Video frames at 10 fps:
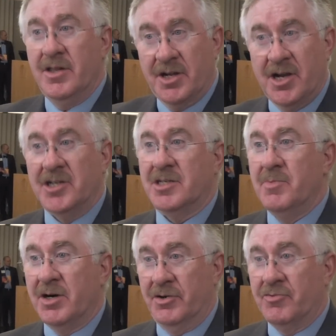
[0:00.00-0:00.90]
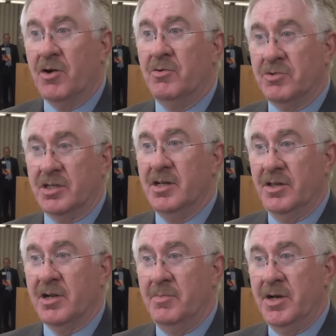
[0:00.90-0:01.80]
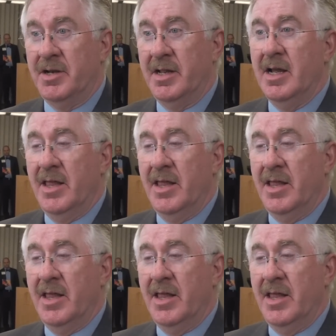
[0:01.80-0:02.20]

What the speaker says: The customer controls the community.